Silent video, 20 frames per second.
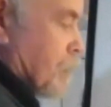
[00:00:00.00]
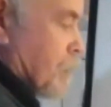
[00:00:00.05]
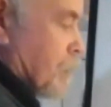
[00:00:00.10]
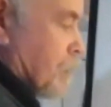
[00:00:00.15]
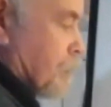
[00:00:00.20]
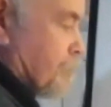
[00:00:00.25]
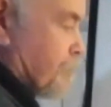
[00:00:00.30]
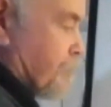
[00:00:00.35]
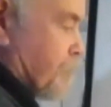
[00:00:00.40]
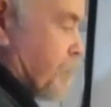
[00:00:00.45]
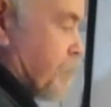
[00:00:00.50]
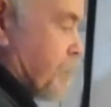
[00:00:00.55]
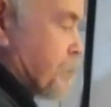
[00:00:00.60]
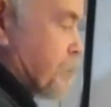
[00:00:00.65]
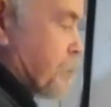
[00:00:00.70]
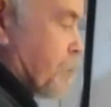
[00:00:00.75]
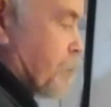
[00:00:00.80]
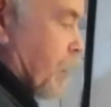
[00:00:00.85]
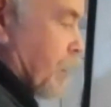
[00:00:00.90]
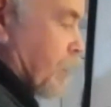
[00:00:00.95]
It
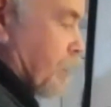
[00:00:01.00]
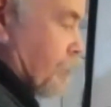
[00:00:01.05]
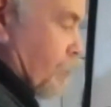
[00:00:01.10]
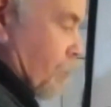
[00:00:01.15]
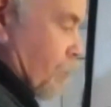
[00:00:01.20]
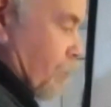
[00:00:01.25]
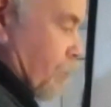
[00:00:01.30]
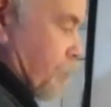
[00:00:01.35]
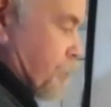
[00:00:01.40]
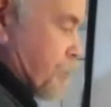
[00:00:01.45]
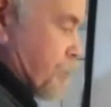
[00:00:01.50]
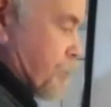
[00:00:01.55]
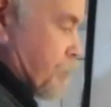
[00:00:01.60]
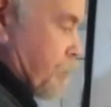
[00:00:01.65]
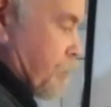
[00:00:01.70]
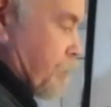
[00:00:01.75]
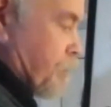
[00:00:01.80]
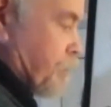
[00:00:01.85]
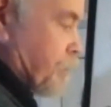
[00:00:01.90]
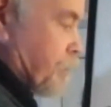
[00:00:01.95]
feeds microbes.
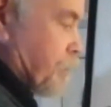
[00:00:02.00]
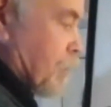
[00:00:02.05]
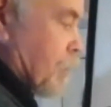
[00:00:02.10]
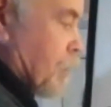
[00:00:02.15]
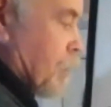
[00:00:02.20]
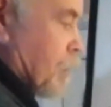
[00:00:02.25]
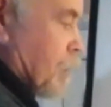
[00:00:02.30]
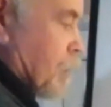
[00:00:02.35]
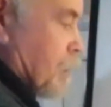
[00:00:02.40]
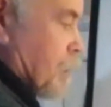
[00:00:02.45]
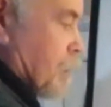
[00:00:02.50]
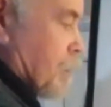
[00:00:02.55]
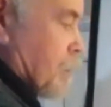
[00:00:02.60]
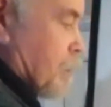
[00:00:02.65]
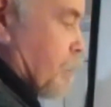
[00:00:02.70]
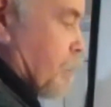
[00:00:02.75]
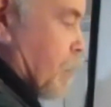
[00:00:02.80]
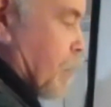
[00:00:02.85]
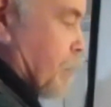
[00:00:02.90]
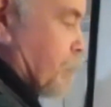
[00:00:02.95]

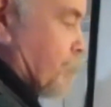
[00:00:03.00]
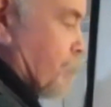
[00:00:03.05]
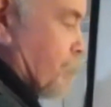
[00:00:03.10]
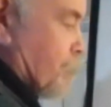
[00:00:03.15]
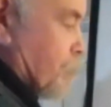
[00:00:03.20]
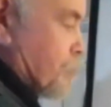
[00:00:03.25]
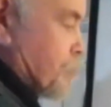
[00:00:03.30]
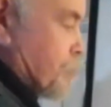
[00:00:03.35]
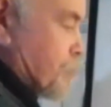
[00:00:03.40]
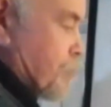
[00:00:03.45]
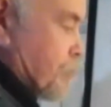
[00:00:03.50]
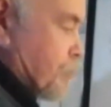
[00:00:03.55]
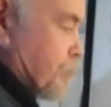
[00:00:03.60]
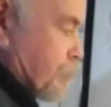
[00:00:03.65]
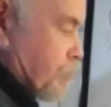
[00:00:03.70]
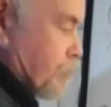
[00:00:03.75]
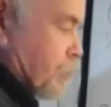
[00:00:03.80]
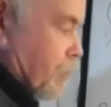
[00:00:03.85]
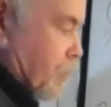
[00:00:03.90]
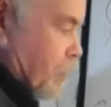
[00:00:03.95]
The microbes
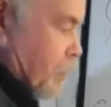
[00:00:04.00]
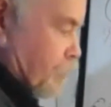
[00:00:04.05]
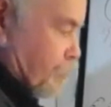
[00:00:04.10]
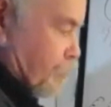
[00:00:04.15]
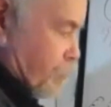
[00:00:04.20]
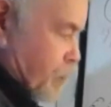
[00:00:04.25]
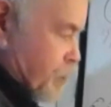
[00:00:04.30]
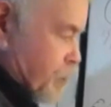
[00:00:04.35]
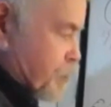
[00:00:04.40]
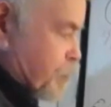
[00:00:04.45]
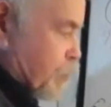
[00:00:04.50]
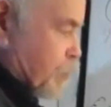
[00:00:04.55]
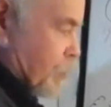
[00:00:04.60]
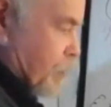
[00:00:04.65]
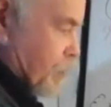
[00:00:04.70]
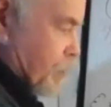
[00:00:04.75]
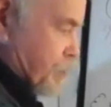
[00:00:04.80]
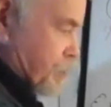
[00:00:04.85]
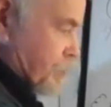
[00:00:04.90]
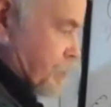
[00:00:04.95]
do a lot of
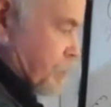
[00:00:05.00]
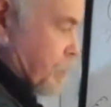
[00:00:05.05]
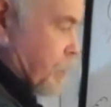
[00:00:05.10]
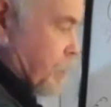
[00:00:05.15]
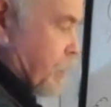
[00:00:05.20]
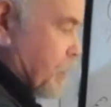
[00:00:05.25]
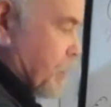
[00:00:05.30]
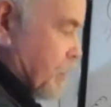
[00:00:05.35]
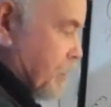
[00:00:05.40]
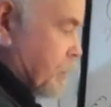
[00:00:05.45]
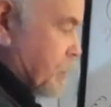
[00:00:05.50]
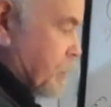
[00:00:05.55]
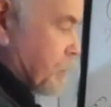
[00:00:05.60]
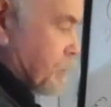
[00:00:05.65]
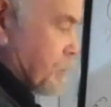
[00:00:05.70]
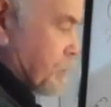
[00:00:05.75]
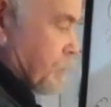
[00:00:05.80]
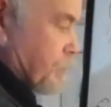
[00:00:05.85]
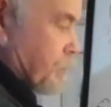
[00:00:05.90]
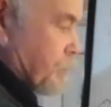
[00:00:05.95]
respiration. They eat
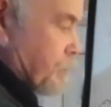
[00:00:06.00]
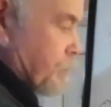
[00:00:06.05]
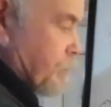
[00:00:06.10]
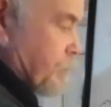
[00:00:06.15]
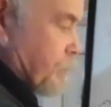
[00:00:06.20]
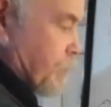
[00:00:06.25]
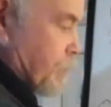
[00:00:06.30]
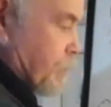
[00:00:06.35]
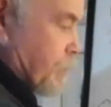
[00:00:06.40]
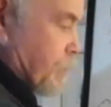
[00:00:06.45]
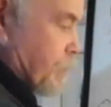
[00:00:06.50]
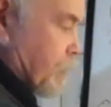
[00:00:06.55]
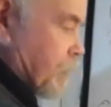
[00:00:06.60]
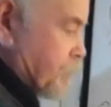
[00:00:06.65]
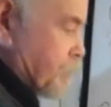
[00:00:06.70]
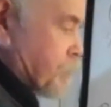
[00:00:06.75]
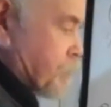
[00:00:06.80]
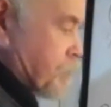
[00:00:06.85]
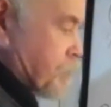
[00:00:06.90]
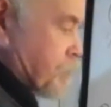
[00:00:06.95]
it. They
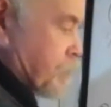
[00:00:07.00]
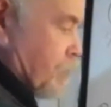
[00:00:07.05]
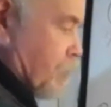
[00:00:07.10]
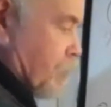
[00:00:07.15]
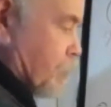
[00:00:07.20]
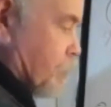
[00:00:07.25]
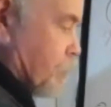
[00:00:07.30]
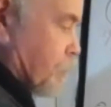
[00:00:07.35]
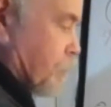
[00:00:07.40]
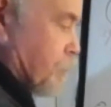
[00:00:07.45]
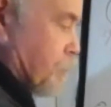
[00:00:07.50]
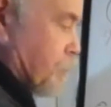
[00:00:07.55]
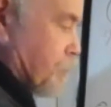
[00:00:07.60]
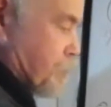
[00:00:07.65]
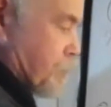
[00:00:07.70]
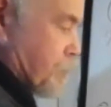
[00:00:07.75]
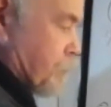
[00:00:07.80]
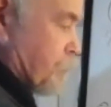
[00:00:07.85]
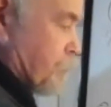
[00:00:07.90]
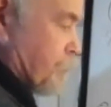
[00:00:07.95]
eat this
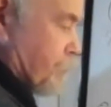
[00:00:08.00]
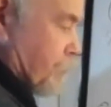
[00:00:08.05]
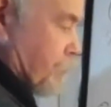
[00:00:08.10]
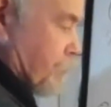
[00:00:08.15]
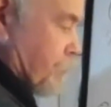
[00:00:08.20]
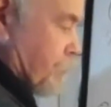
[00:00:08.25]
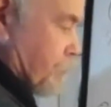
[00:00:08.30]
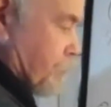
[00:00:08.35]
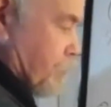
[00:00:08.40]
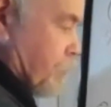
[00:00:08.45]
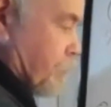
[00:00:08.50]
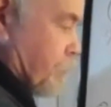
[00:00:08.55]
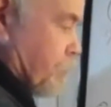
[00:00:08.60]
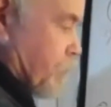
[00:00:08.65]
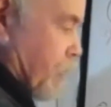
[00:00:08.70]
carbon and use it for